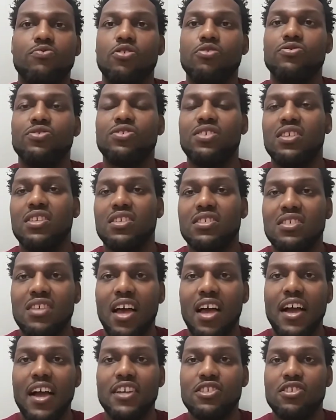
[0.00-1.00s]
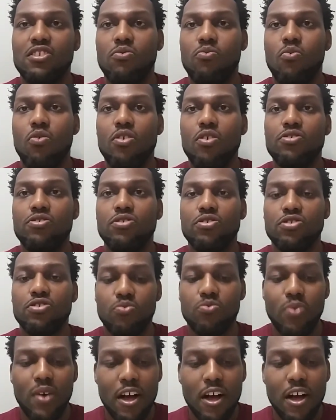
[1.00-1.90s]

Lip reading: We don't see the signs and the wonders.